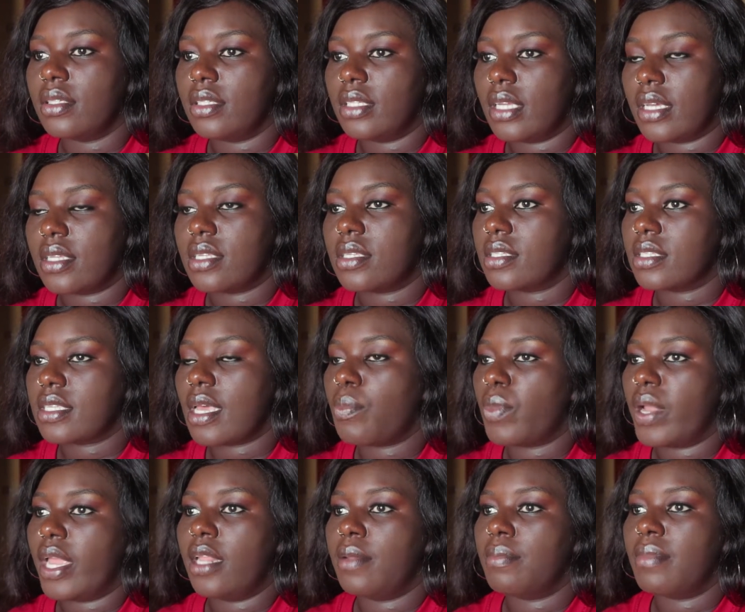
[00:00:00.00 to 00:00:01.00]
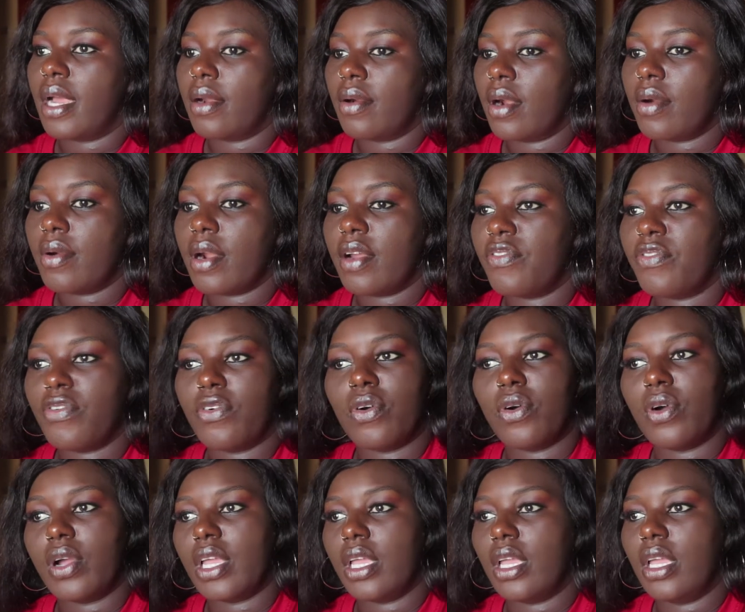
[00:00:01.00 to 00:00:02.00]
yeah somewhere in mbarara
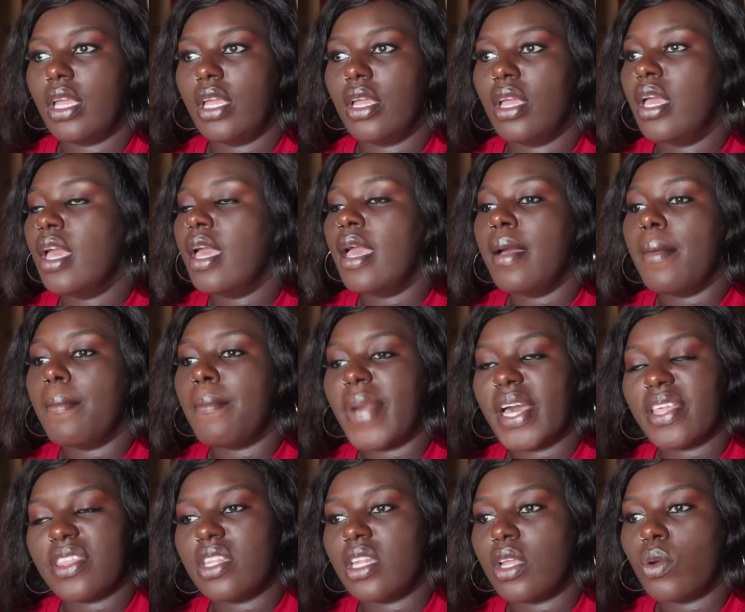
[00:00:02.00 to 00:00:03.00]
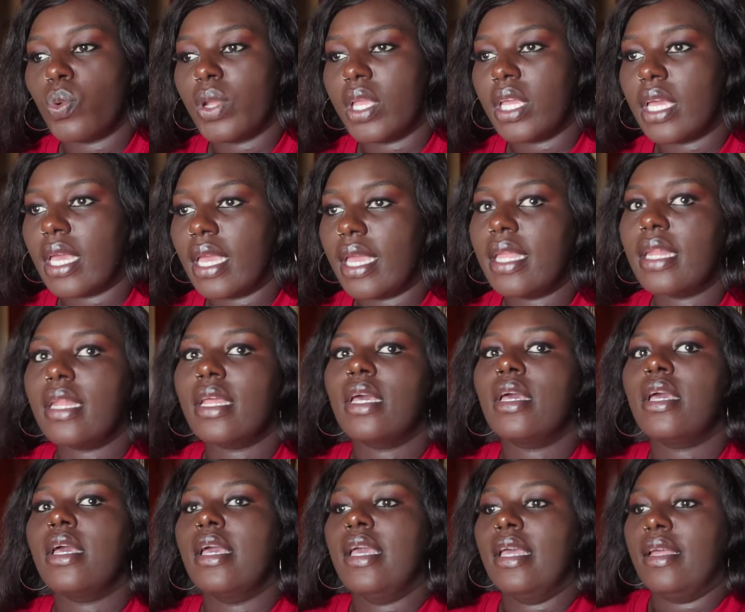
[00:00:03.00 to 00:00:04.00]
for a birthday weekend
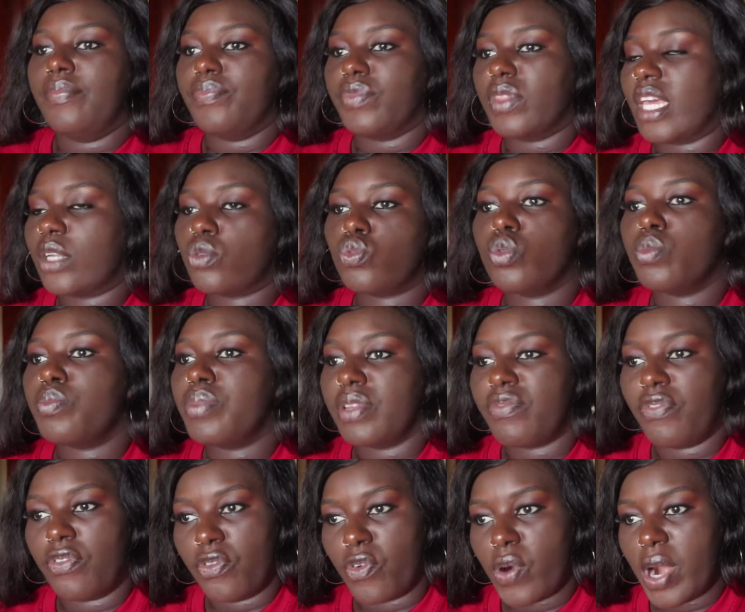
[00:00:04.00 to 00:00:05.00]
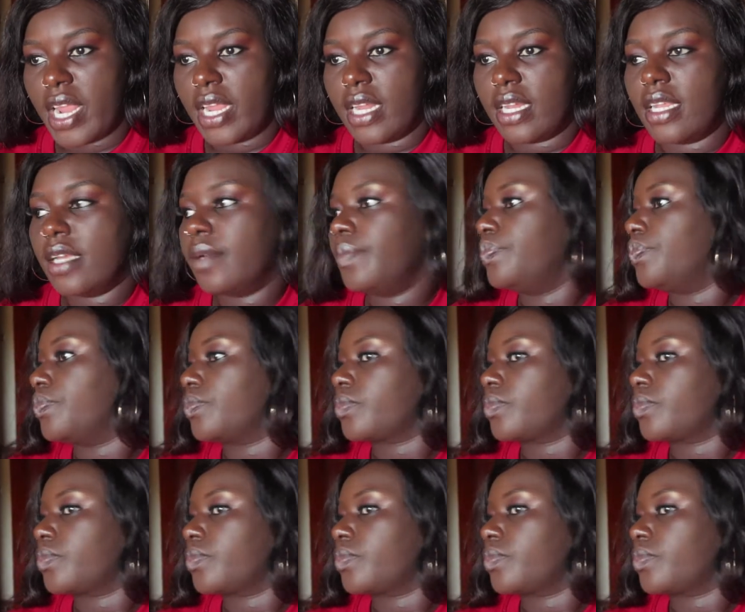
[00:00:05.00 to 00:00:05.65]
that will be friday